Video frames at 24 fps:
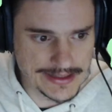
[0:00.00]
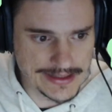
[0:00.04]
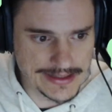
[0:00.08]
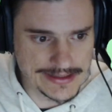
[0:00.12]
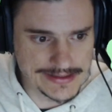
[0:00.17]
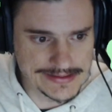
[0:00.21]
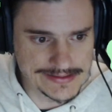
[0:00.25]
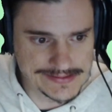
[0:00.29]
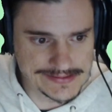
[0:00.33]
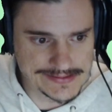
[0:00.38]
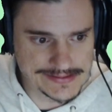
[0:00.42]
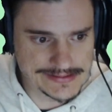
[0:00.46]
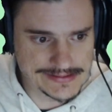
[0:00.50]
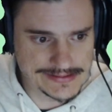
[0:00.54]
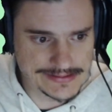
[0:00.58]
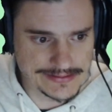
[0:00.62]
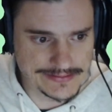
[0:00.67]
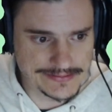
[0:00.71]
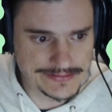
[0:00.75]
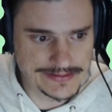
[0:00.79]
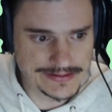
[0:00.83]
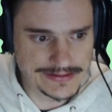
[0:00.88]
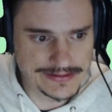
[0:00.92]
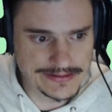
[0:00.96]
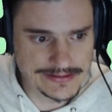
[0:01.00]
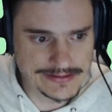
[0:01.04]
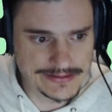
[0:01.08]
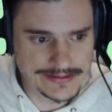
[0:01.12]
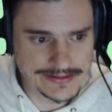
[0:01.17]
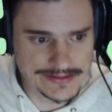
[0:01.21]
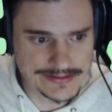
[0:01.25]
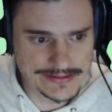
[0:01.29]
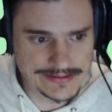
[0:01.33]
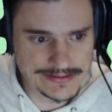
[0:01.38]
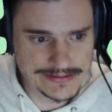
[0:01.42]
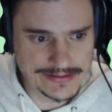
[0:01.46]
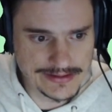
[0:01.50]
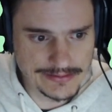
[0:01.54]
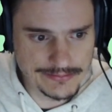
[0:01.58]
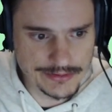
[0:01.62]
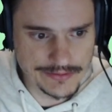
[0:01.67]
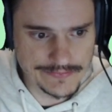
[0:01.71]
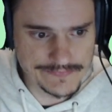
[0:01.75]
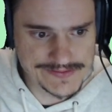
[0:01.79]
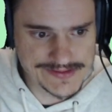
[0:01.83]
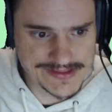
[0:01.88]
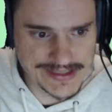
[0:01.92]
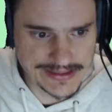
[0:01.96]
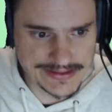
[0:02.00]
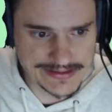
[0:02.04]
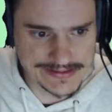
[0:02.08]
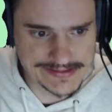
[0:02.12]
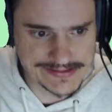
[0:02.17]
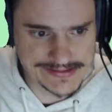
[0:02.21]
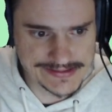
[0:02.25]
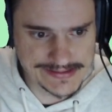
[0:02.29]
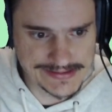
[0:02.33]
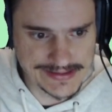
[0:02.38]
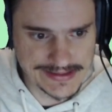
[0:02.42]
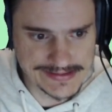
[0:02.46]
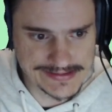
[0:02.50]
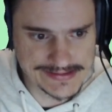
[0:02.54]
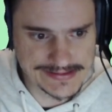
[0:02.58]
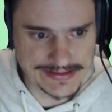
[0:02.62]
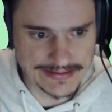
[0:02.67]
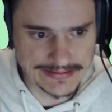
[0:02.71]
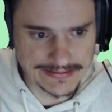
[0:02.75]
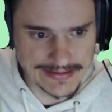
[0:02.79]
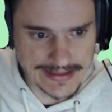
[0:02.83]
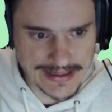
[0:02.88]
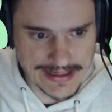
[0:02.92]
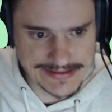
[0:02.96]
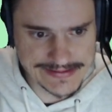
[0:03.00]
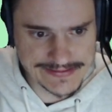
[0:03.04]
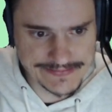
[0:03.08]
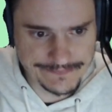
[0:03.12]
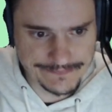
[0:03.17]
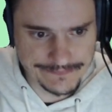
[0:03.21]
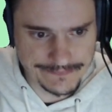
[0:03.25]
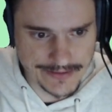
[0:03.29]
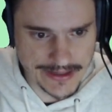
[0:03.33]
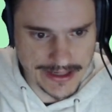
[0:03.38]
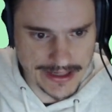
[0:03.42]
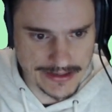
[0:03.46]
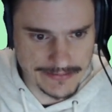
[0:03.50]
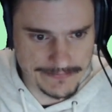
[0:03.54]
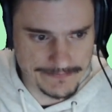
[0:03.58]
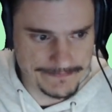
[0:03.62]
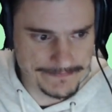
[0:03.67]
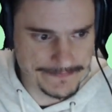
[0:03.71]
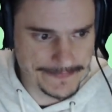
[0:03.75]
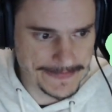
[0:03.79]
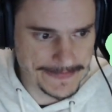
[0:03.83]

is the number of seconds since the last frame.